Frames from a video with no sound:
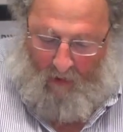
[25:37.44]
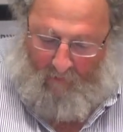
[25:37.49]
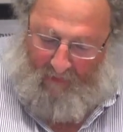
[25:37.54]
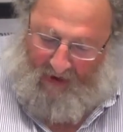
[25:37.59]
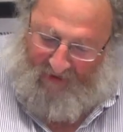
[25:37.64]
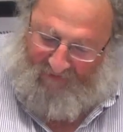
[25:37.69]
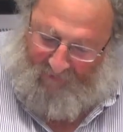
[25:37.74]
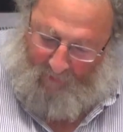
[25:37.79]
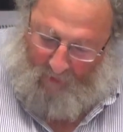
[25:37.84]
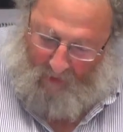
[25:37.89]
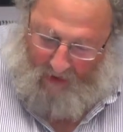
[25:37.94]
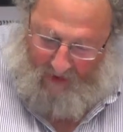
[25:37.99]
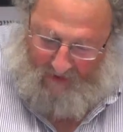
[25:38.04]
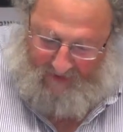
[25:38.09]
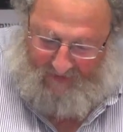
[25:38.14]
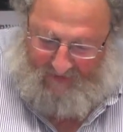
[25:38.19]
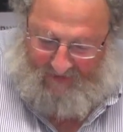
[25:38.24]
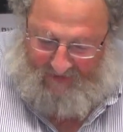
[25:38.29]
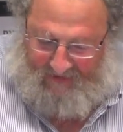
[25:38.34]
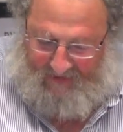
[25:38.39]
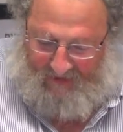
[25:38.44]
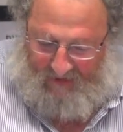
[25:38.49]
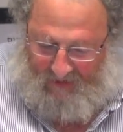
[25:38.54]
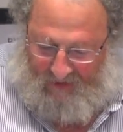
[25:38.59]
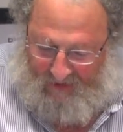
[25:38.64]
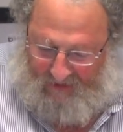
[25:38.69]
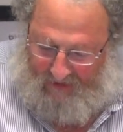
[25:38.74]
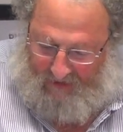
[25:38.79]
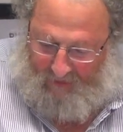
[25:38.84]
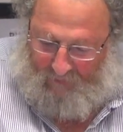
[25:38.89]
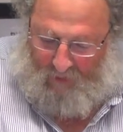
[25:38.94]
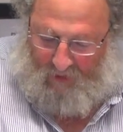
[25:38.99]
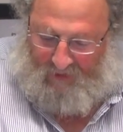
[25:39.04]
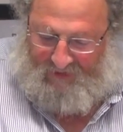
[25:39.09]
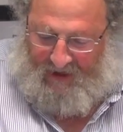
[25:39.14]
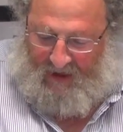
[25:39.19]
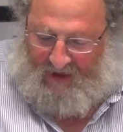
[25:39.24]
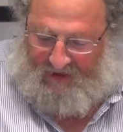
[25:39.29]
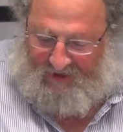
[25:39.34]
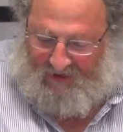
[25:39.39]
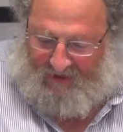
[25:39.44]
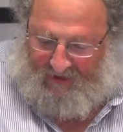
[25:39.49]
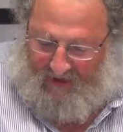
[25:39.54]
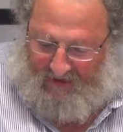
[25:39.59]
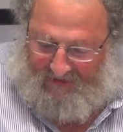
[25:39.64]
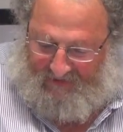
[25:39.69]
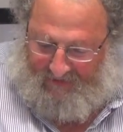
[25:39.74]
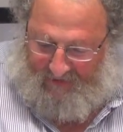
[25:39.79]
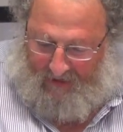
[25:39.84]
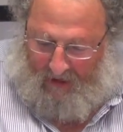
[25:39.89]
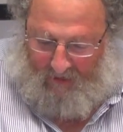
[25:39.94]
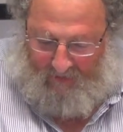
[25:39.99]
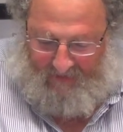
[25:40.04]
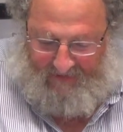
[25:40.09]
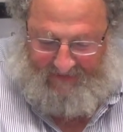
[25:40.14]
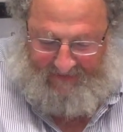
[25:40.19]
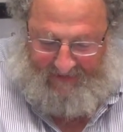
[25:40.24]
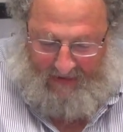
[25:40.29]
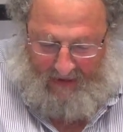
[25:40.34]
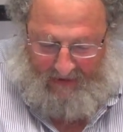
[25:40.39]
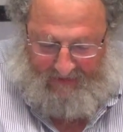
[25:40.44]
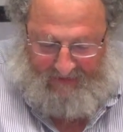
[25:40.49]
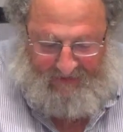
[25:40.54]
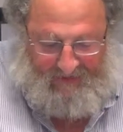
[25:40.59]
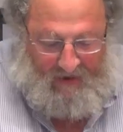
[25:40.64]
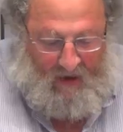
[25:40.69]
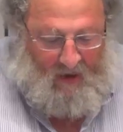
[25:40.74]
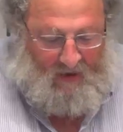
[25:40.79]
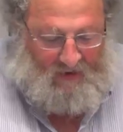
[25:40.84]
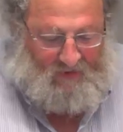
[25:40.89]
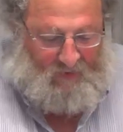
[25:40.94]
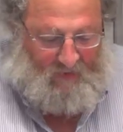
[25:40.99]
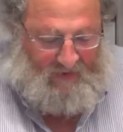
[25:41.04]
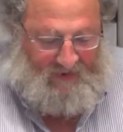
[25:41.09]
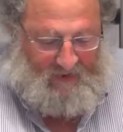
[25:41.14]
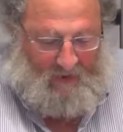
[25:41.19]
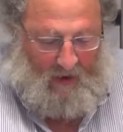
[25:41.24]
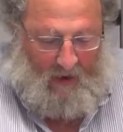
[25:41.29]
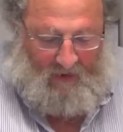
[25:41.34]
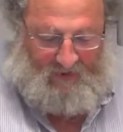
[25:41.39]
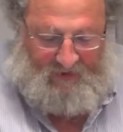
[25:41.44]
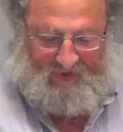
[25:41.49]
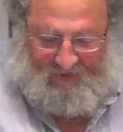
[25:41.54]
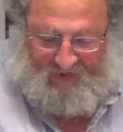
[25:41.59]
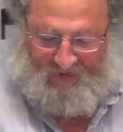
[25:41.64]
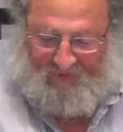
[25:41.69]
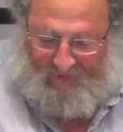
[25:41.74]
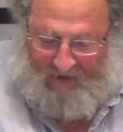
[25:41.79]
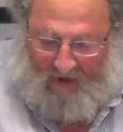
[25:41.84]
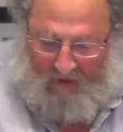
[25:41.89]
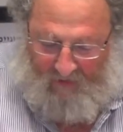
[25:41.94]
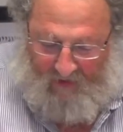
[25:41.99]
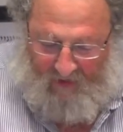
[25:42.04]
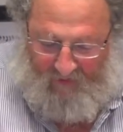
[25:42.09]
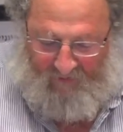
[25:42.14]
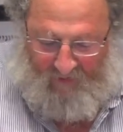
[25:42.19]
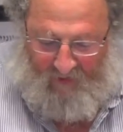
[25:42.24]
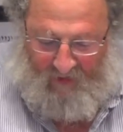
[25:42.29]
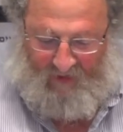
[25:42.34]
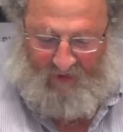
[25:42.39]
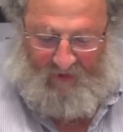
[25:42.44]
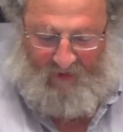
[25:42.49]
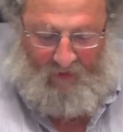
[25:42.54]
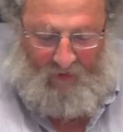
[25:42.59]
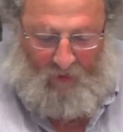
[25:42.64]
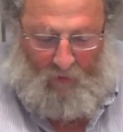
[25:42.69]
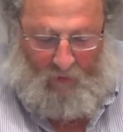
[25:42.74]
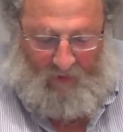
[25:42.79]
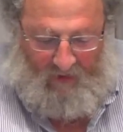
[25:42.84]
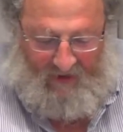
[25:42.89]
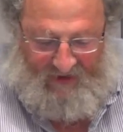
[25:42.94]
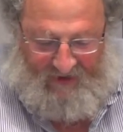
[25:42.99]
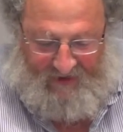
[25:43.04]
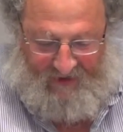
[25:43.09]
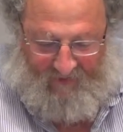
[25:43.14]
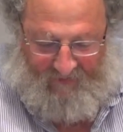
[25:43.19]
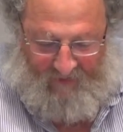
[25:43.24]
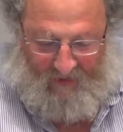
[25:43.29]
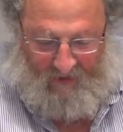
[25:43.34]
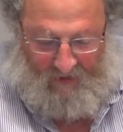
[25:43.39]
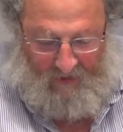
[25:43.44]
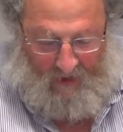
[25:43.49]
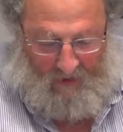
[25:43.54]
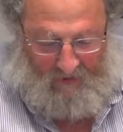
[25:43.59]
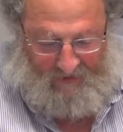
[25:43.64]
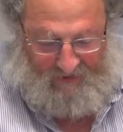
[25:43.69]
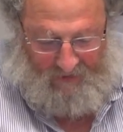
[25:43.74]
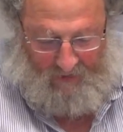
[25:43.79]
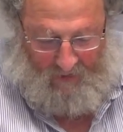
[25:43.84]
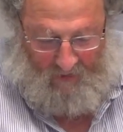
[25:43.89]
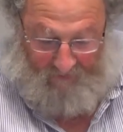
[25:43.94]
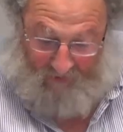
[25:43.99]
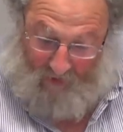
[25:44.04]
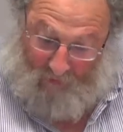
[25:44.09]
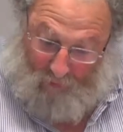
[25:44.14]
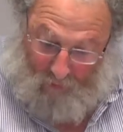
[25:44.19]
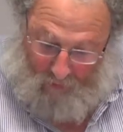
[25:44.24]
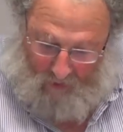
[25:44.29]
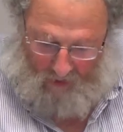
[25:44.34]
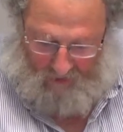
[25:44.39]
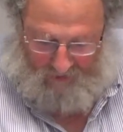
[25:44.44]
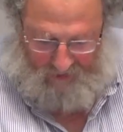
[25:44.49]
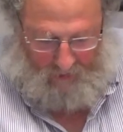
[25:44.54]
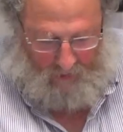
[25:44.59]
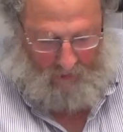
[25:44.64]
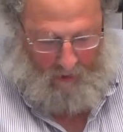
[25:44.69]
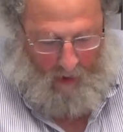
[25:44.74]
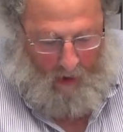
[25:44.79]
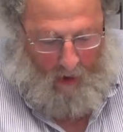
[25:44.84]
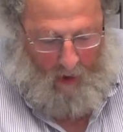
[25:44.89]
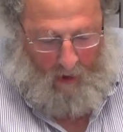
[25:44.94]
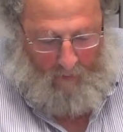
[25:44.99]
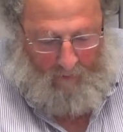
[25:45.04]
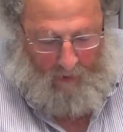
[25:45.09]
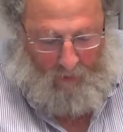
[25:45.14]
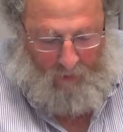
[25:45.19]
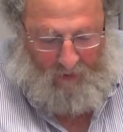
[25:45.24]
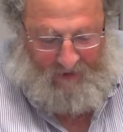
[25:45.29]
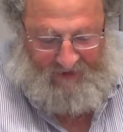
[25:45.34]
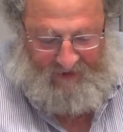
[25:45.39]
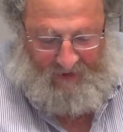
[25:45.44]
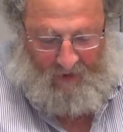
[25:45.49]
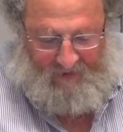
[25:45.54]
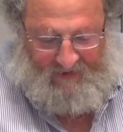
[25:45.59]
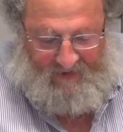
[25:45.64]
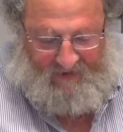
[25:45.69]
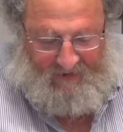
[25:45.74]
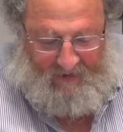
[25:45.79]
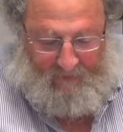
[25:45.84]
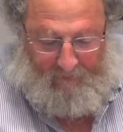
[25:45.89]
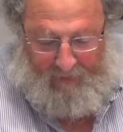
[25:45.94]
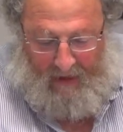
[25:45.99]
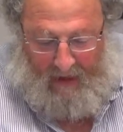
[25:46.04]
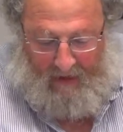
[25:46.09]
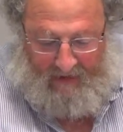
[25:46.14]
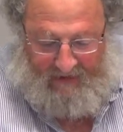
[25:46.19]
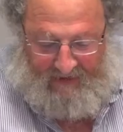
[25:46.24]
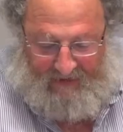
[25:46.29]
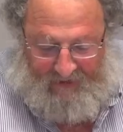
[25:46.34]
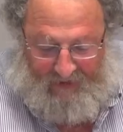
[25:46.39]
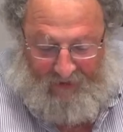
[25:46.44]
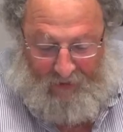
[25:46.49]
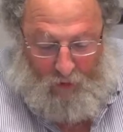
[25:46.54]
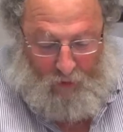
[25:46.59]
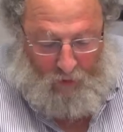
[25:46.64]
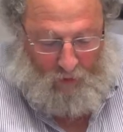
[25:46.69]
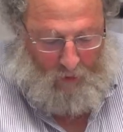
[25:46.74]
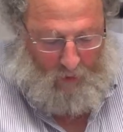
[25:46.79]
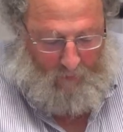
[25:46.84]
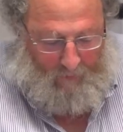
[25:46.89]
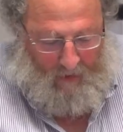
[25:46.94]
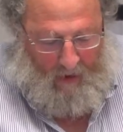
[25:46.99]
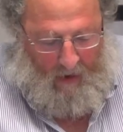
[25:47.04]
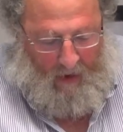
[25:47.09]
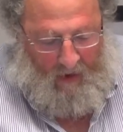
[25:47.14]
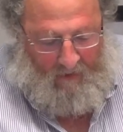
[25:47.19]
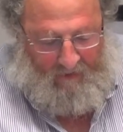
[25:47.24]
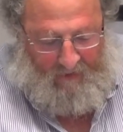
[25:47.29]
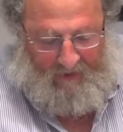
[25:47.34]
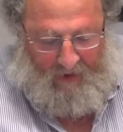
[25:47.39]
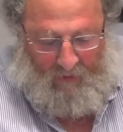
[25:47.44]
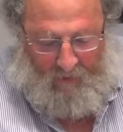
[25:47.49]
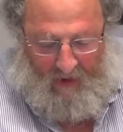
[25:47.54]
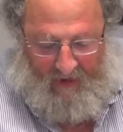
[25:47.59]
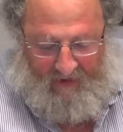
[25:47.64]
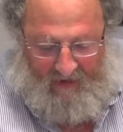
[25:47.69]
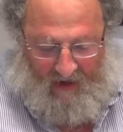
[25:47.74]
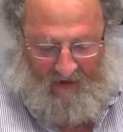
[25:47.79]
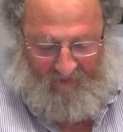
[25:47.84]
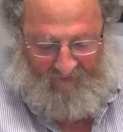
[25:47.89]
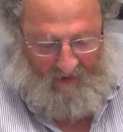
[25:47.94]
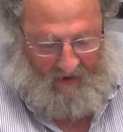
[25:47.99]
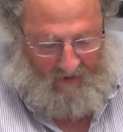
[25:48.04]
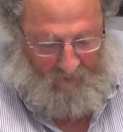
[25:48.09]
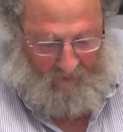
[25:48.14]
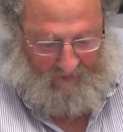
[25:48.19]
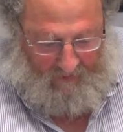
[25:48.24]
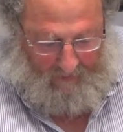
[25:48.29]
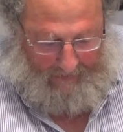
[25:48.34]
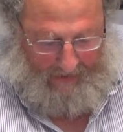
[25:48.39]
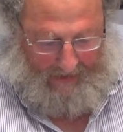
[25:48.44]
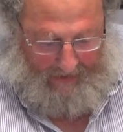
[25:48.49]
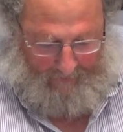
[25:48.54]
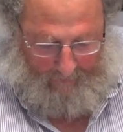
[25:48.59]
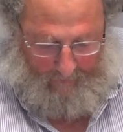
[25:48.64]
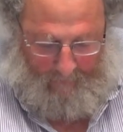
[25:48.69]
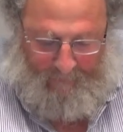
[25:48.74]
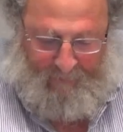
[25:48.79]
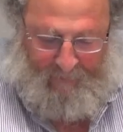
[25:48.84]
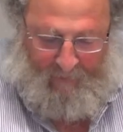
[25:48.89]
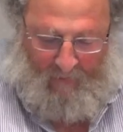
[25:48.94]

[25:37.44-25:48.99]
Mesmerizing singers like Rosa Ashkenazi and Ari Sanz switched cultures without converting to the new religion of their new culture, but were so symbolic to the new group that they were identified with the latter.